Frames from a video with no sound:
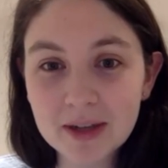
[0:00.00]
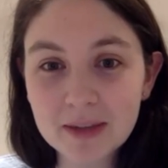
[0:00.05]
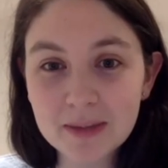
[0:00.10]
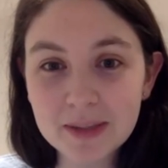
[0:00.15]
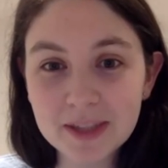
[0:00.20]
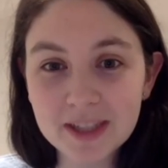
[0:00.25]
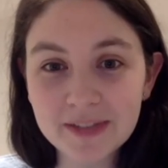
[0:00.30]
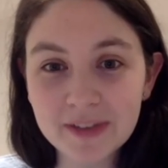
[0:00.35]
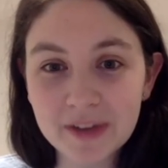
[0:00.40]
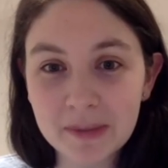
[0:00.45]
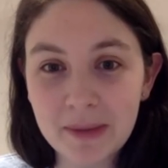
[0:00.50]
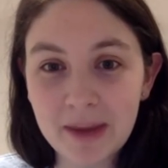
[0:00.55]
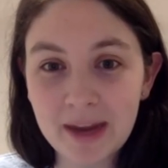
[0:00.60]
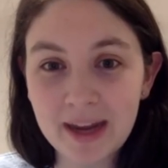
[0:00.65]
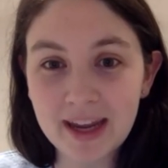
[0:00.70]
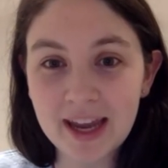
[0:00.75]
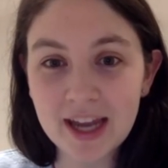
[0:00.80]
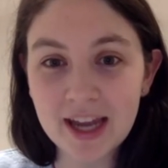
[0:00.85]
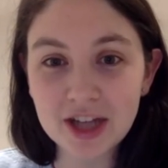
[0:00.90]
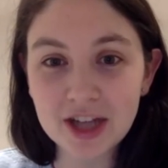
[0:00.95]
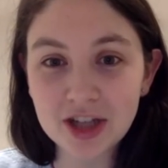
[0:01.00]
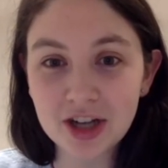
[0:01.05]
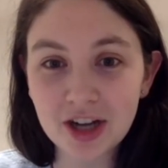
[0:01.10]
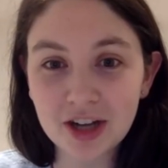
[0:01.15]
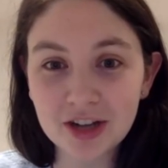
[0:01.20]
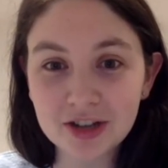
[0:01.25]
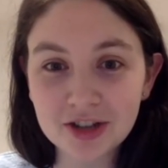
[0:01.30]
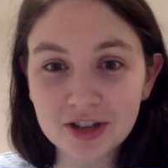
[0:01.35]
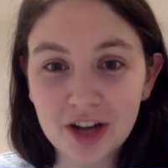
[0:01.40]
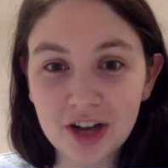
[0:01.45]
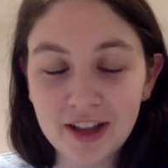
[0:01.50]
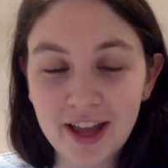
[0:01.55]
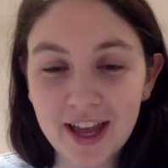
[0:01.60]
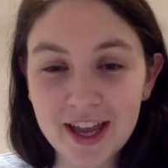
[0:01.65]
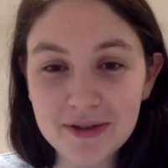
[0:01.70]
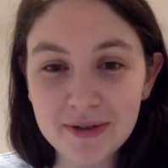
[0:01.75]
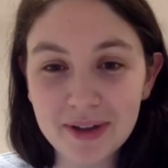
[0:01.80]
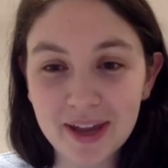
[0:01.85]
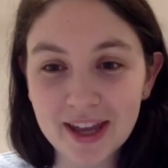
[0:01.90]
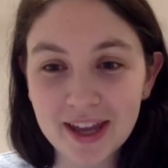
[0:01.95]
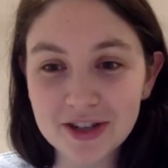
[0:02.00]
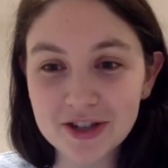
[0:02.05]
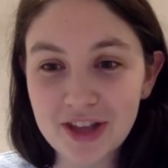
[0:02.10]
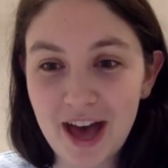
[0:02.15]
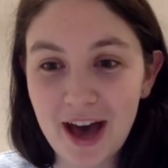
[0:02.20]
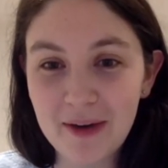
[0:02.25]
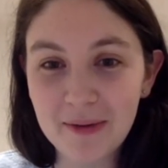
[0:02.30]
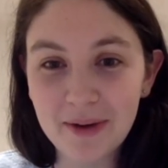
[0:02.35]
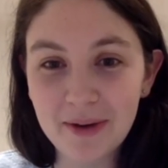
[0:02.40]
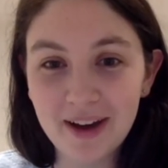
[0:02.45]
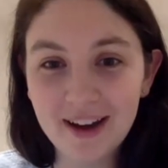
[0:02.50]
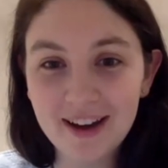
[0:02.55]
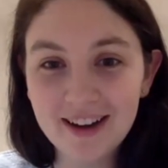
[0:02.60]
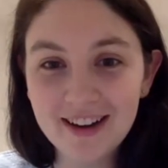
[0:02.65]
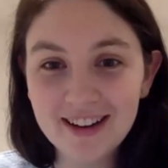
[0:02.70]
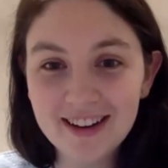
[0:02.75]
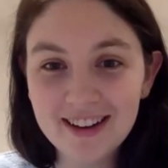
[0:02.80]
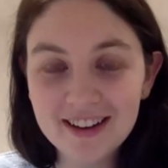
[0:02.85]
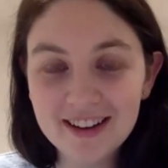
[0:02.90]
specific medication, I'll let you gauge that one.